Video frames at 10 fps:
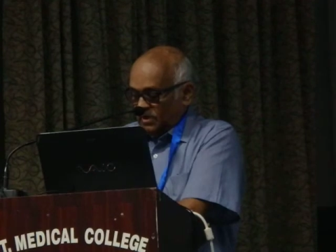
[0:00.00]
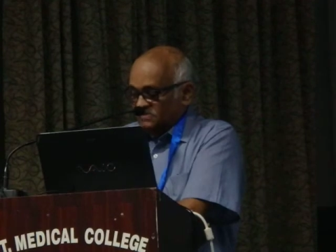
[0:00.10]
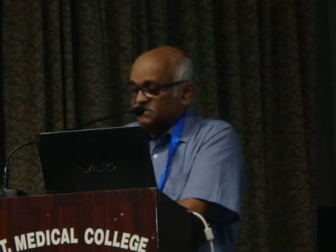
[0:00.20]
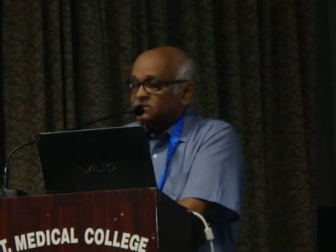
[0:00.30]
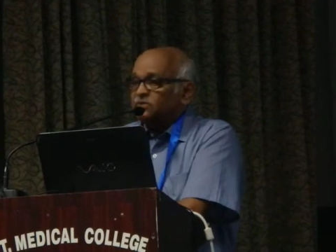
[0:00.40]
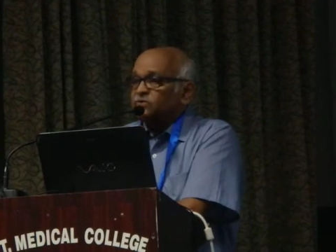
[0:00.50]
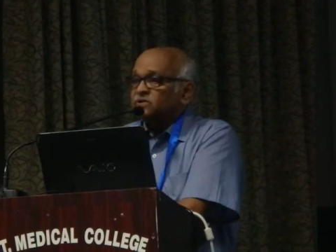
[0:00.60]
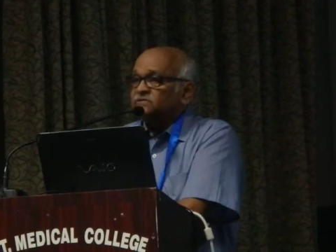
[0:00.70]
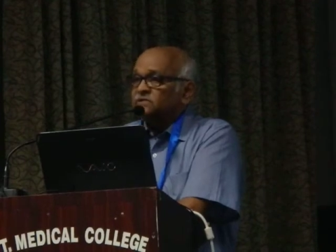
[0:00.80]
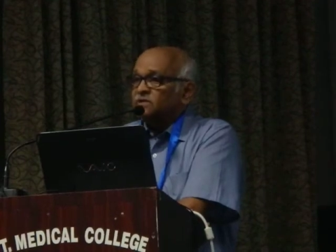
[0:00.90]
Isaac
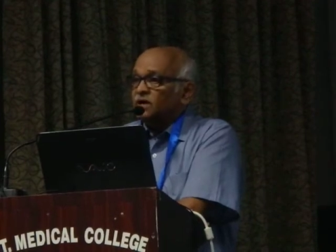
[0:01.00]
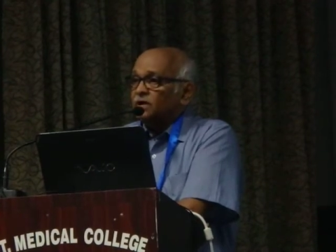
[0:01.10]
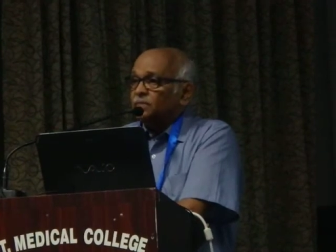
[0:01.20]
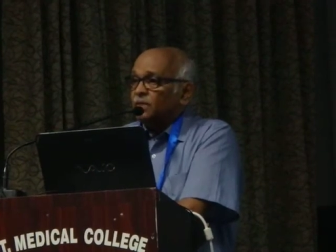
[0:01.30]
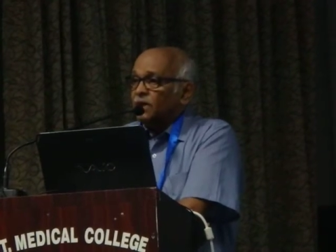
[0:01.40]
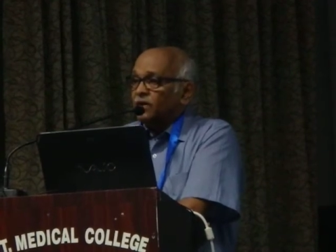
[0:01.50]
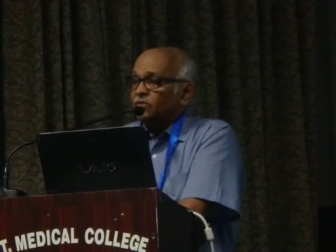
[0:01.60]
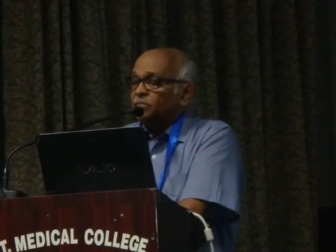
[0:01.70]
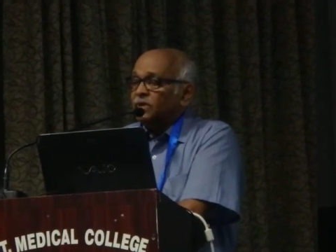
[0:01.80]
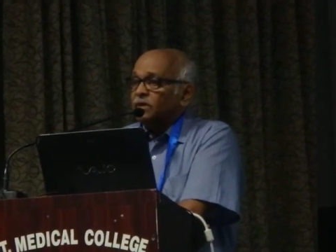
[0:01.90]
Newton said, I
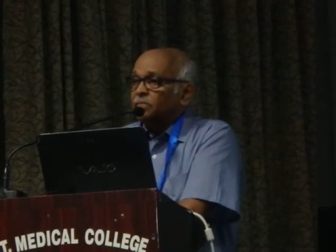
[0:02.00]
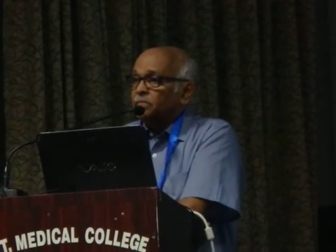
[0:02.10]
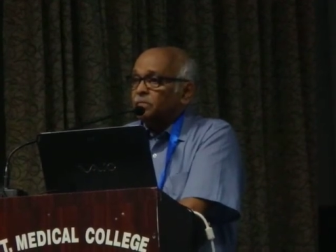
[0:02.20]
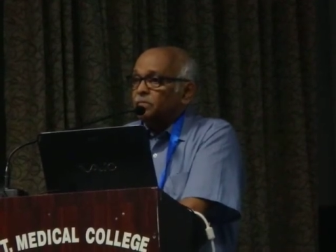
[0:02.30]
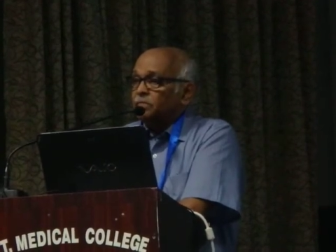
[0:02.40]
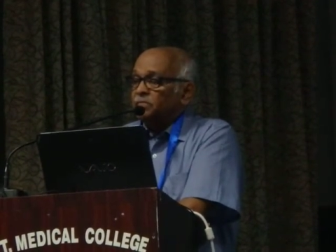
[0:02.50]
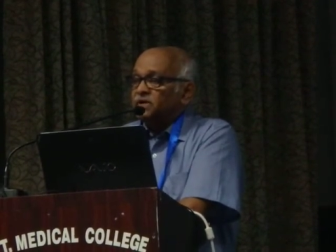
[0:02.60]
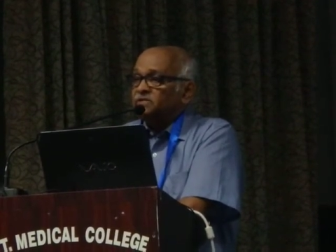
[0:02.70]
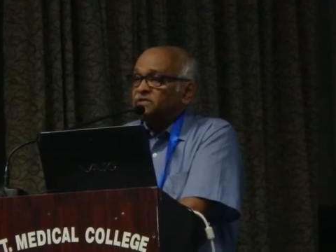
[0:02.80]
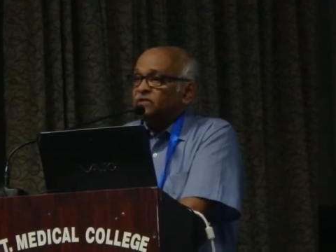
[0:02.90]
could make
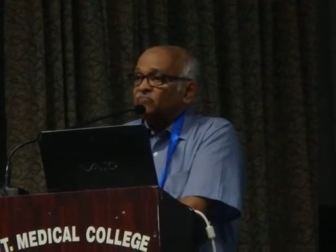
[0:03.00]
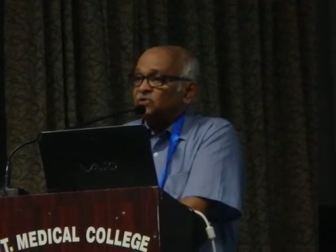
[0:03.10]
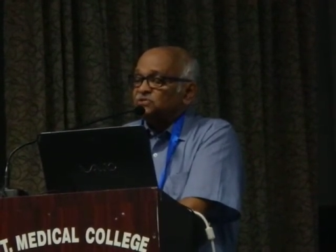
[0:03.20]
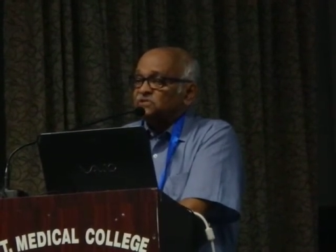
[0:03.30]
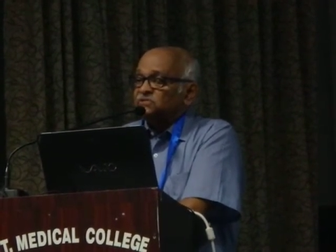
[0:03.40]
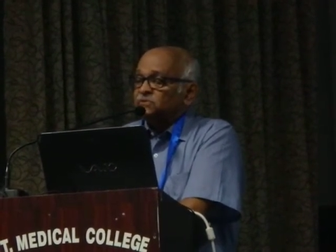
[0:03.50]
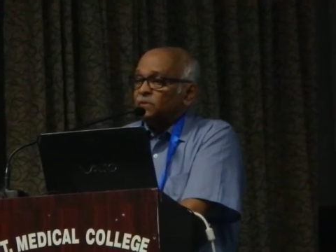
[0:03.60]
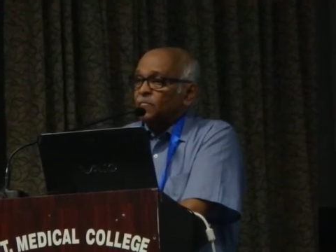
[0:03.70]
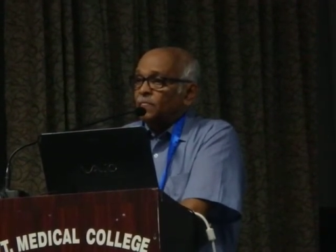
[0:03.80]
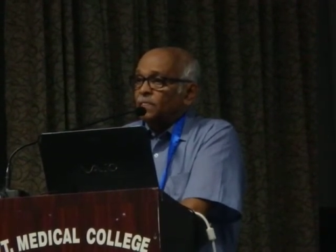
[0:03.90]
major inventions
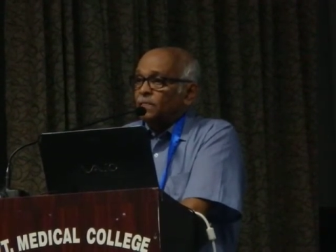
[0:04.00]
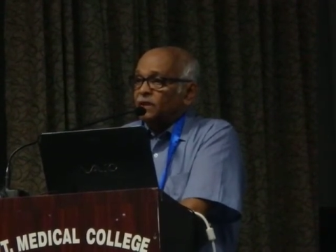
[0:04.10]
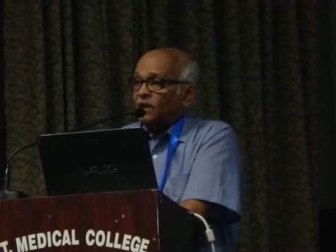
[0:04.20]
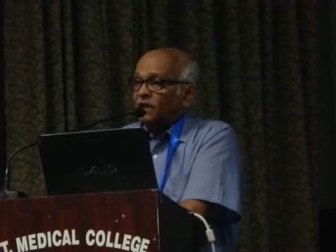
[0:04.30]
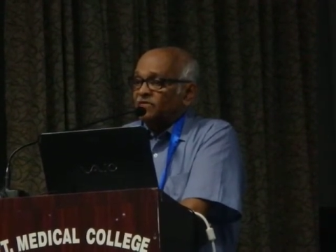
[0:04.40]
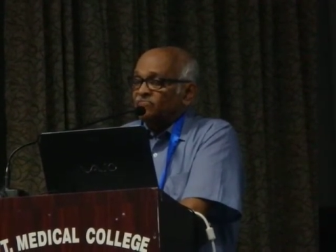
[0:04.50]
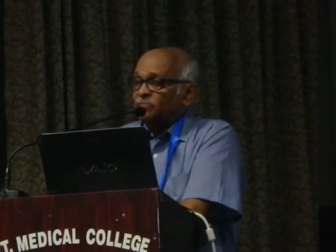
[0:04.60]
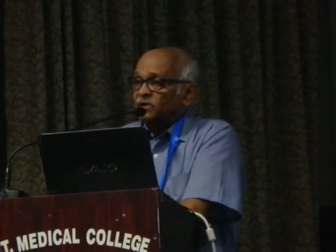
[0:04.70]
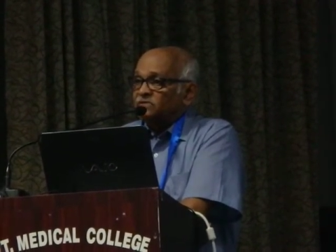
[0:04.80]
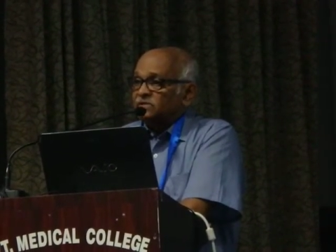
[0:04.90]
in
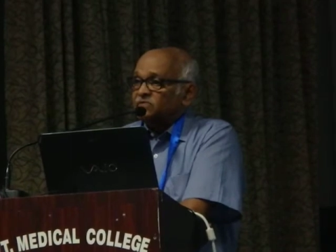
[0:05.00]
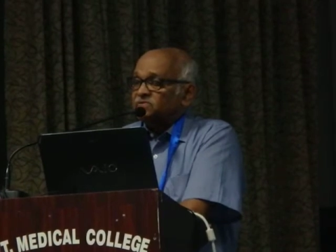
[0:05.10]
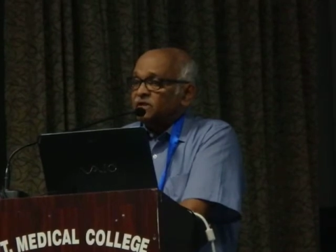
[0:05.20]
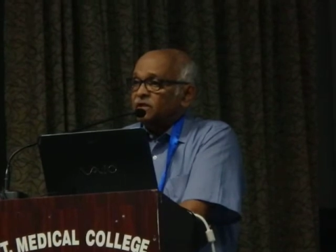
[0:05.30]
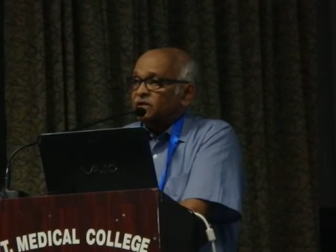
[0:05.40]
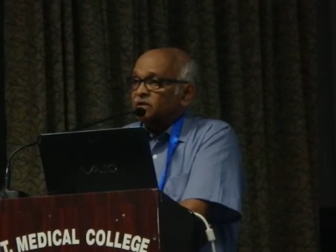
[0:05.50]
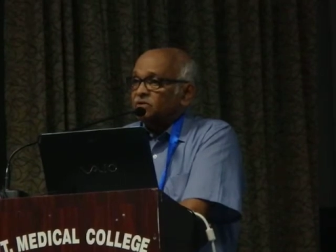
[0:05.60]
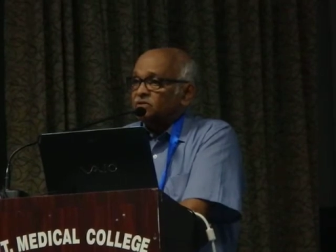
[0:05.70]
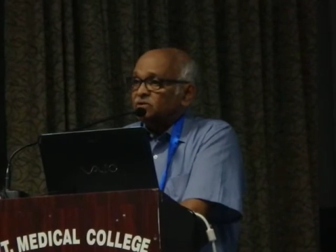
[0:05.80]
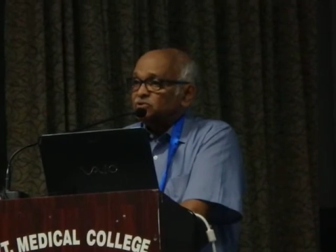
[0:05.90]
life because I was standing
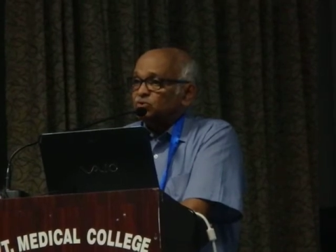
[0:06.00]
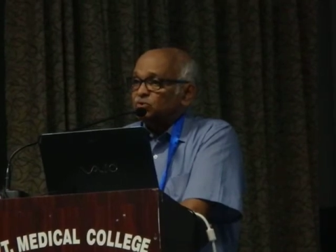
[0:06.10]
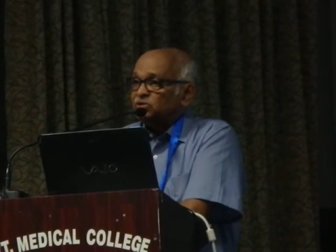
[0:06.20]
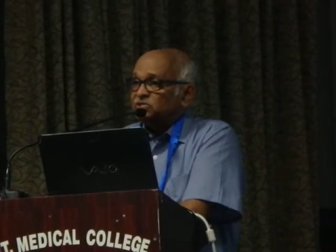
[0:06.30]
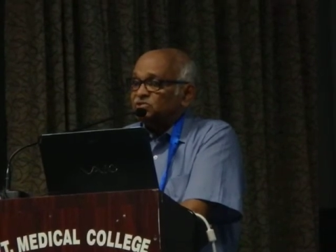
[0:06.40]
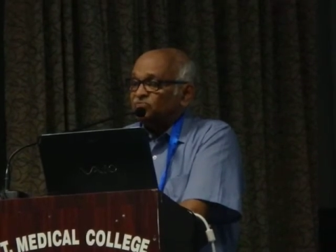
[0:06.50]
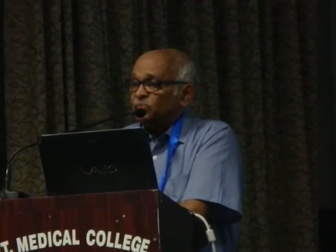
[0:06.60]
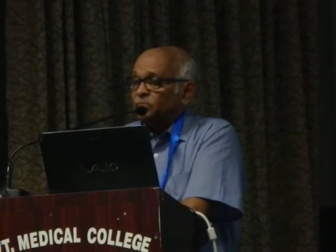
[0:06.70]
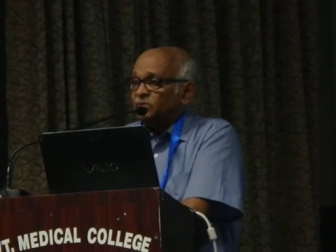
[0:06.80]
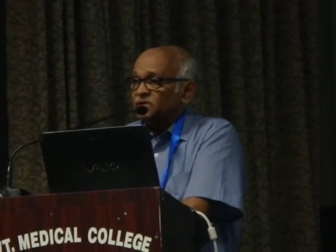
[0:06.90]
on the shoulders of
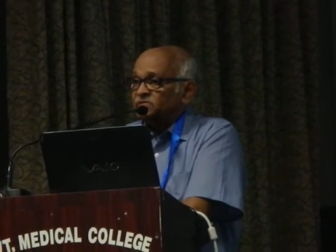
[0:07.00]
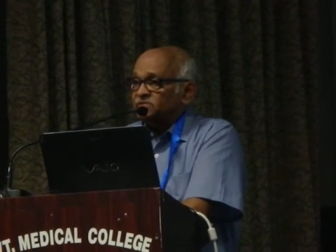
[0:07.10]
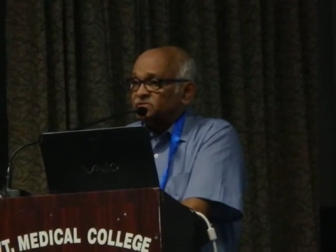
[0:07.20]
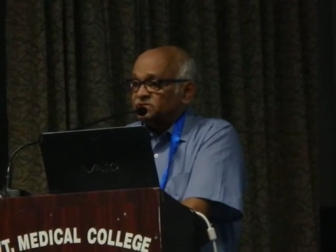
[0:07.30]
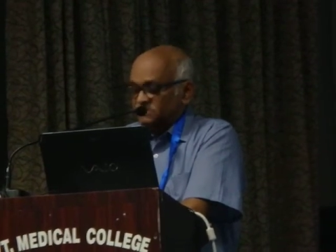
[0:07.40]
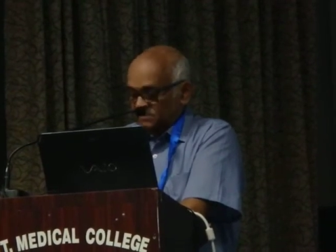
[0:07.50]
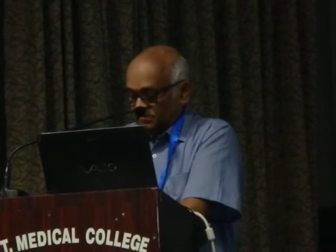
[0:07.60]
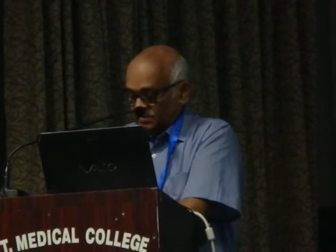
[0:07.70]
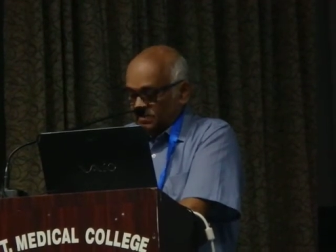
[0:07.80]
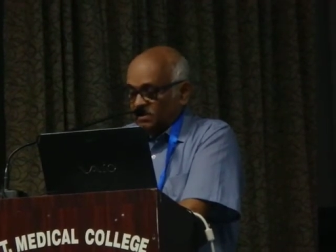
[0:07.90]
my predecessors.
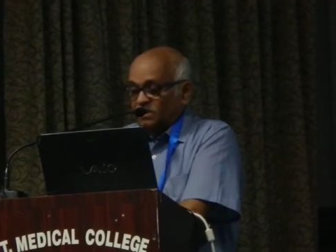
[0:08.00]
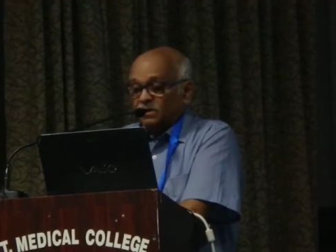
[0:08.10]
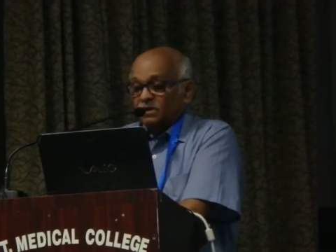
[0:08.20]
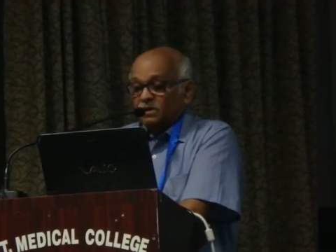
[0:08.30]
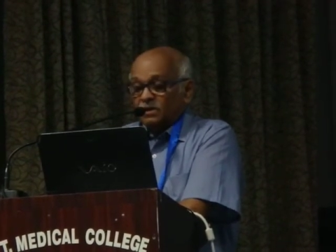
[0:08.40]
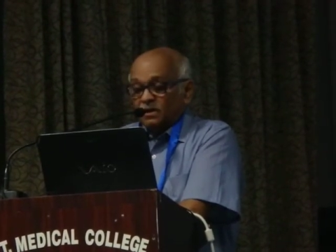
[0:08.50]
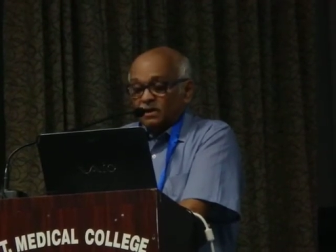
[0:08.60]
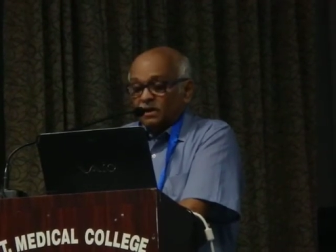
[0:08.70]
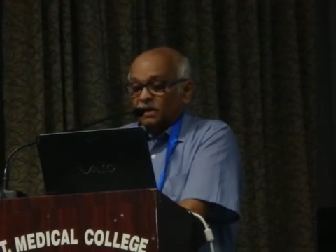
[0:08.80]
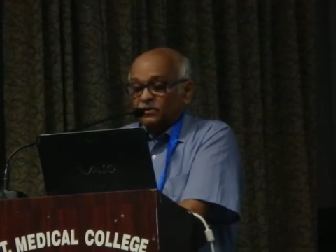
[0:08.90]

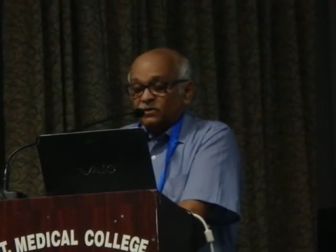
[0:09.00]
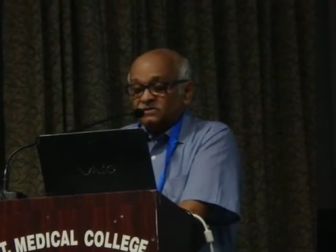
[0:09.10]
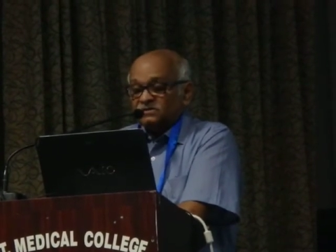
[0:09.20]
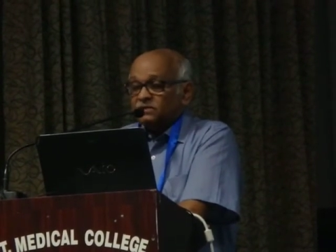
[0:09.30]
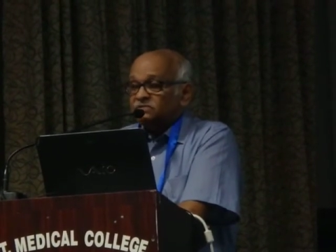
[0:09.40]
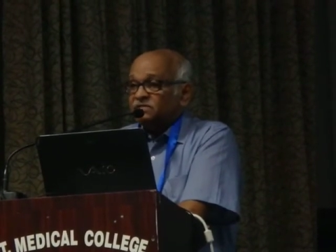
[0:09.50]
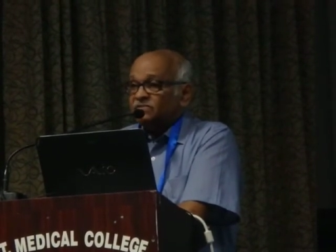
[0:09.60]
And you can see in